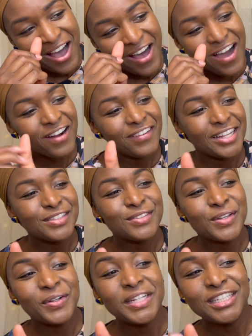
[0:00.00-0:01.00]
All right.
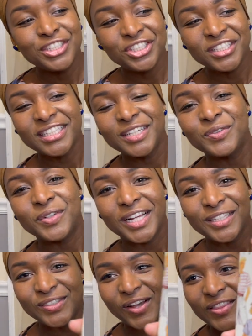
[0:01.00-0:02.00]
So initially when I
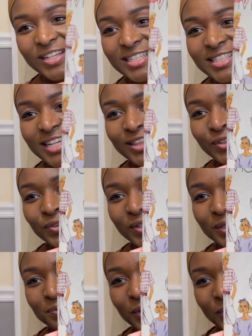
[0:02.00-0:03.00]
saw this in the
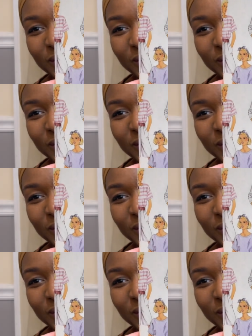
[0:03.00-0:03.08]
green polka